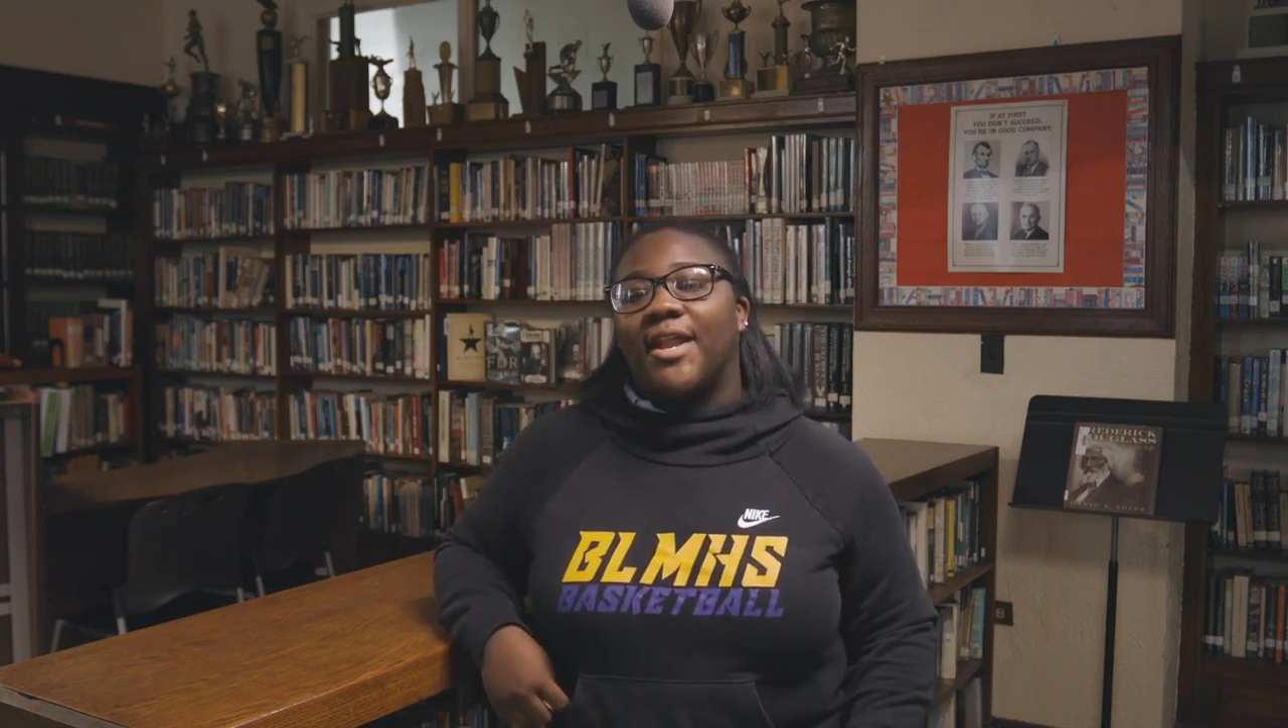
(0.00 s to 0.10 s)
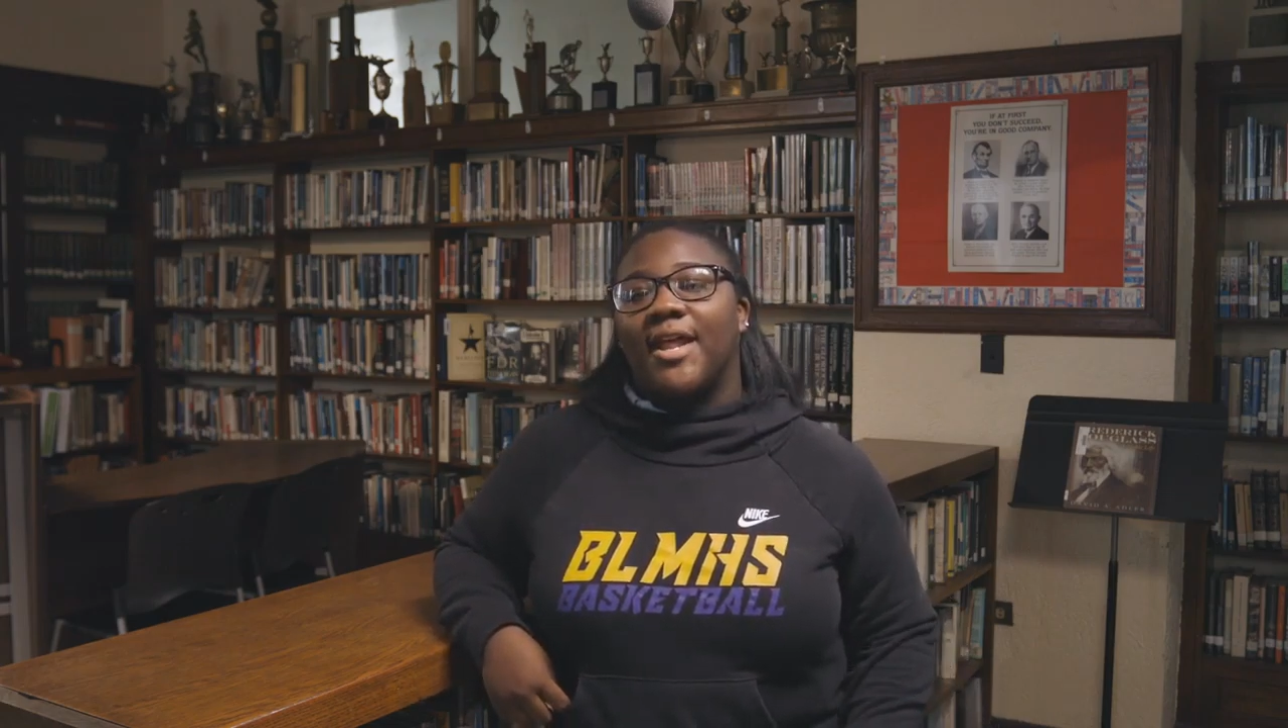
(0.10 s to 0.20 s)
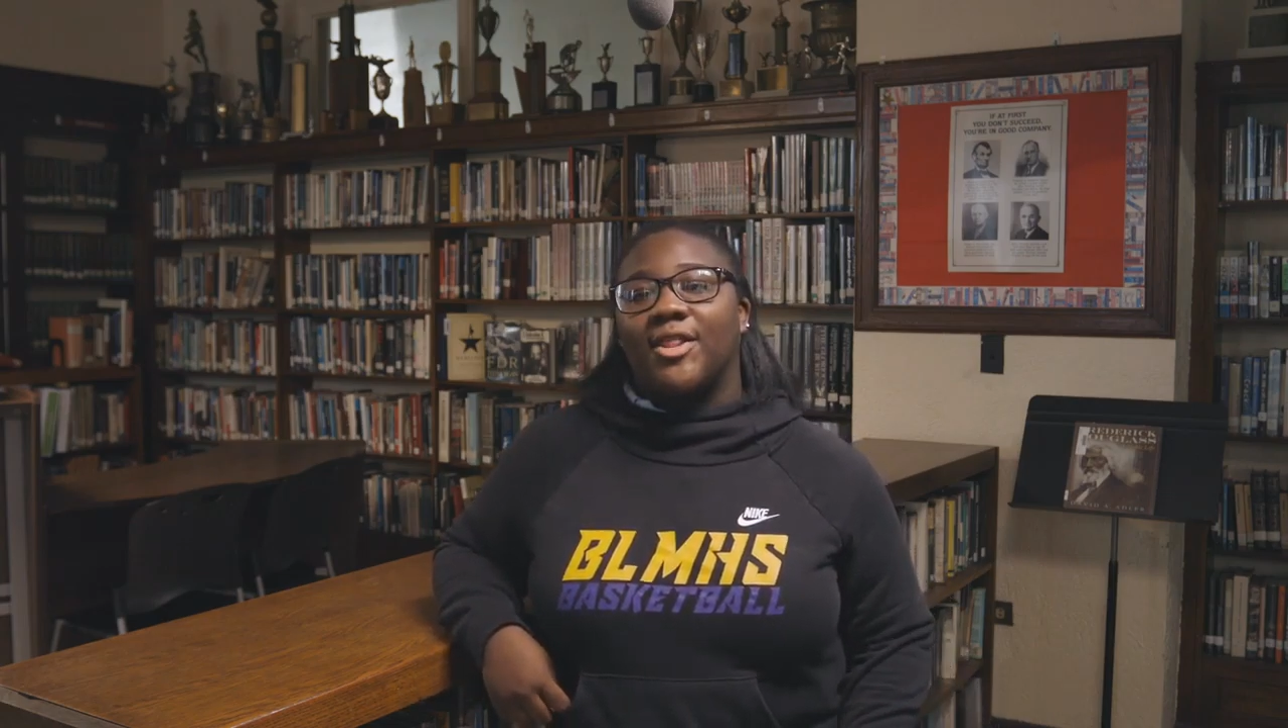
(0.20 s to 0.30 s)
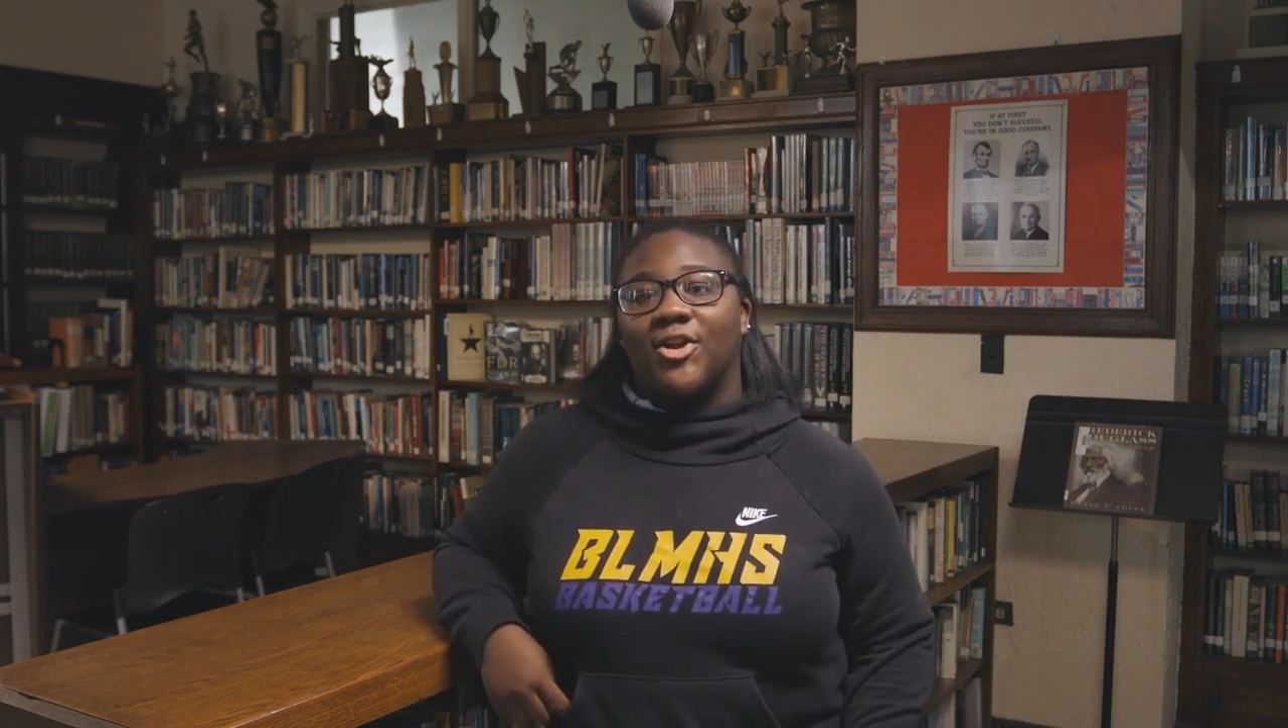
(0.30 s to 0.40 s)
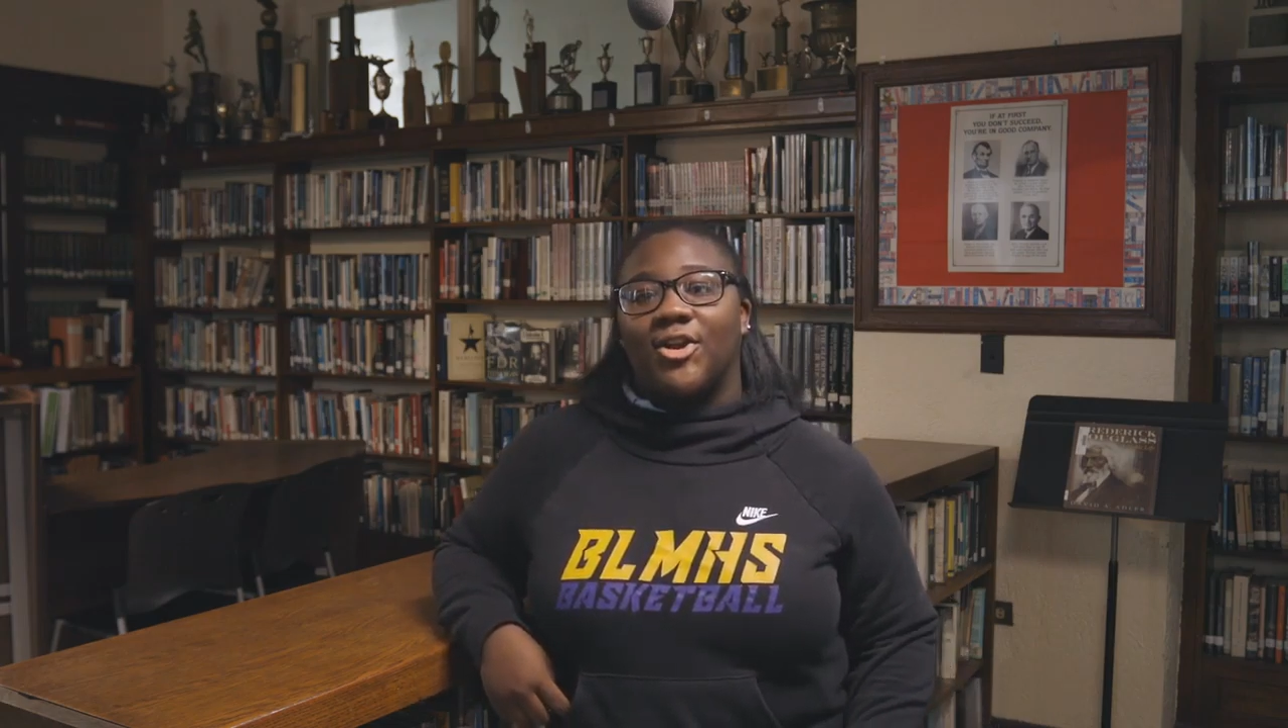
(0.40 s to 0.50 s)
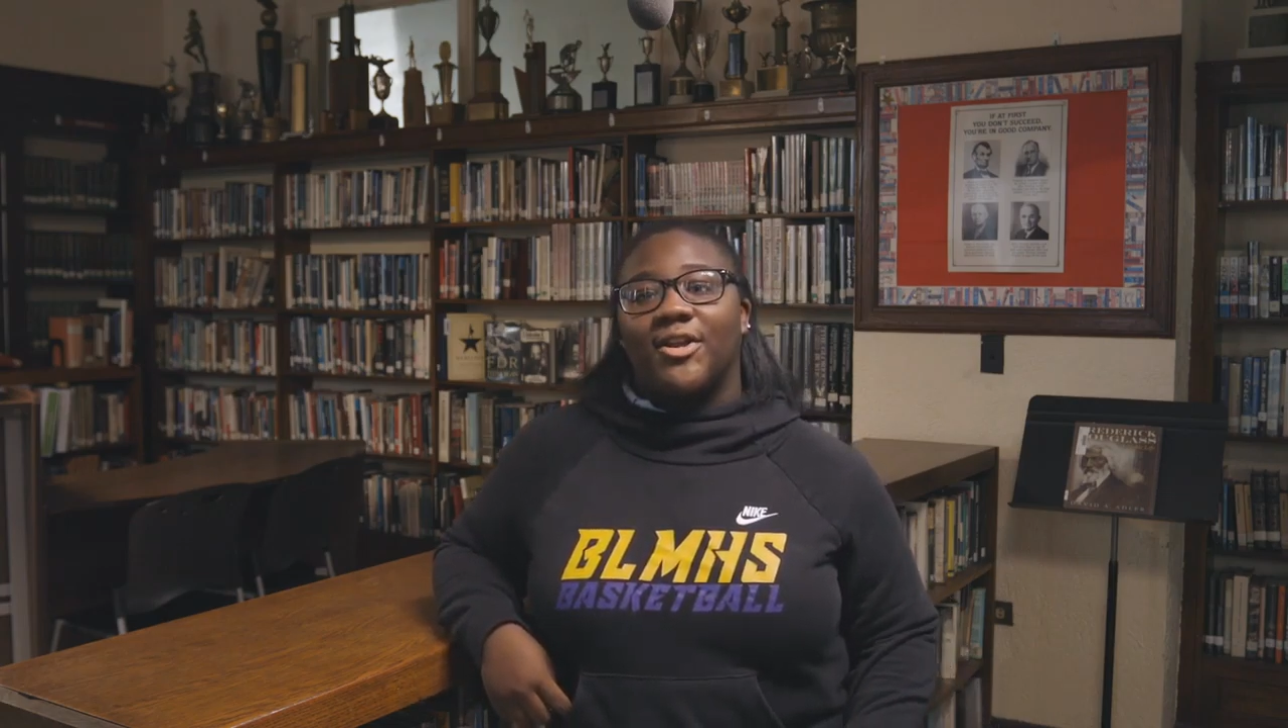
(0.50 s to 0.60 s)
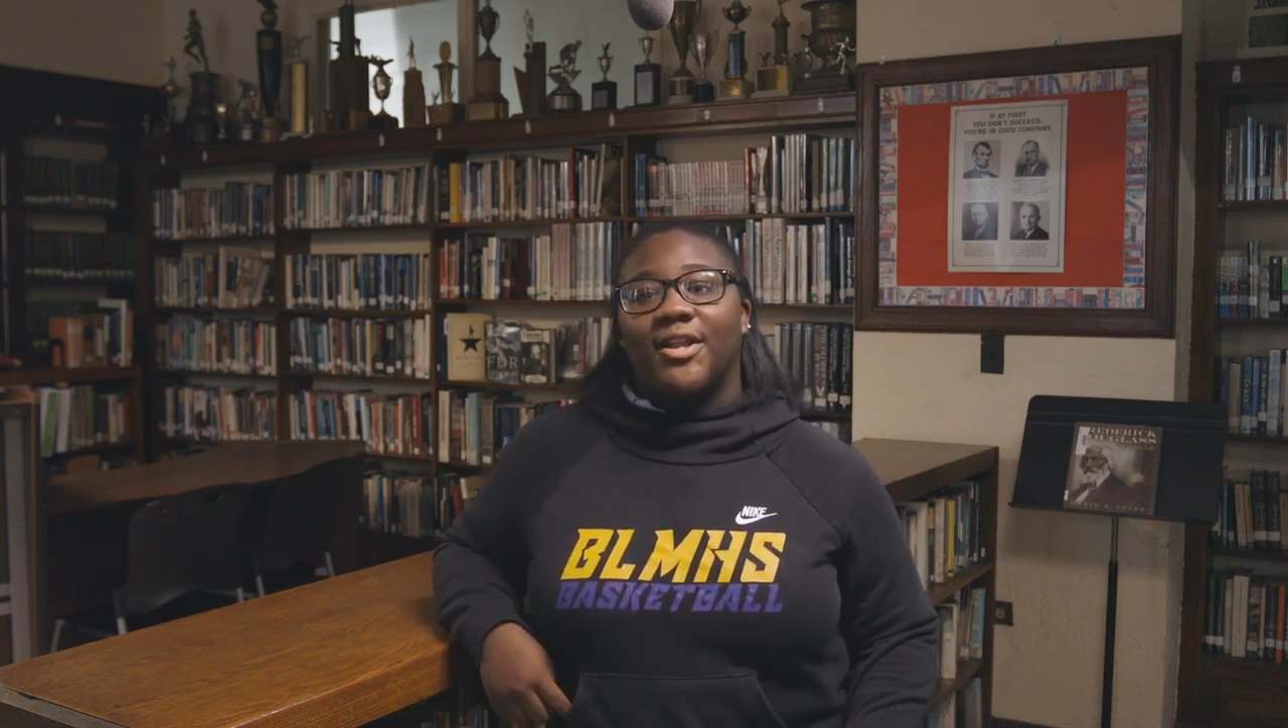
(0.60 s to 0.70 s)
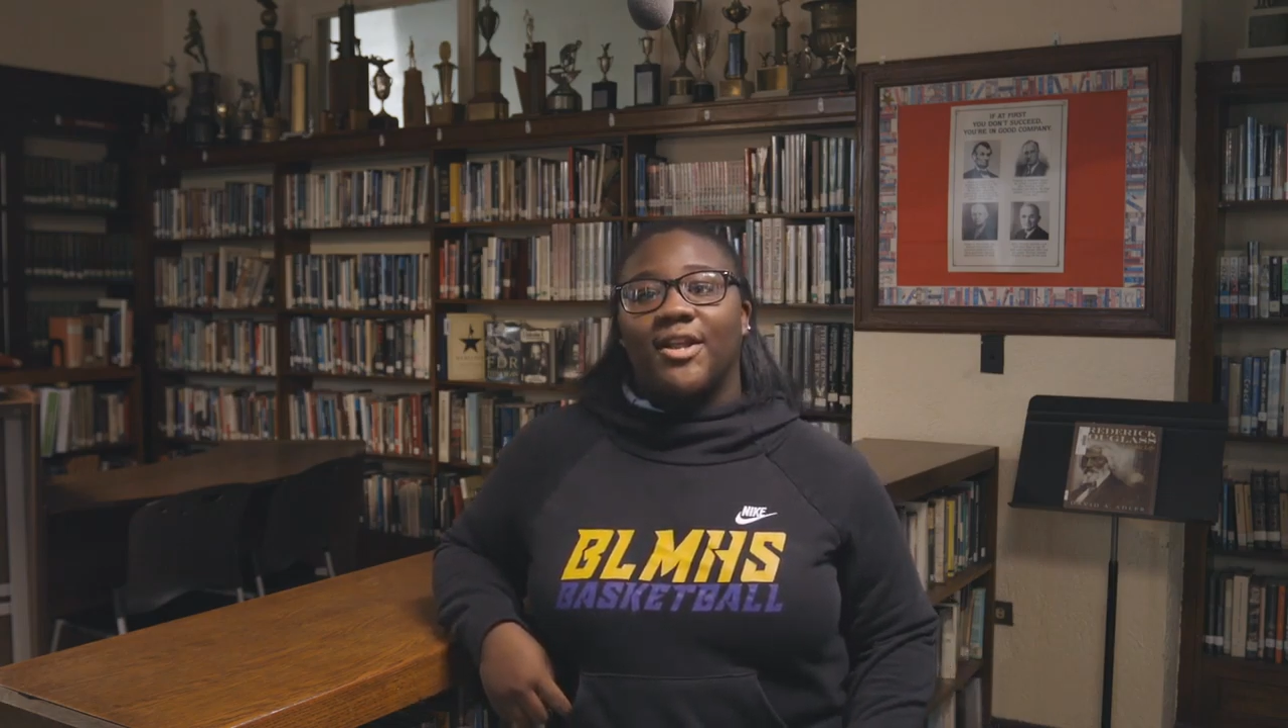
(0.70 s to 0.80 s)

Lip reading: I learned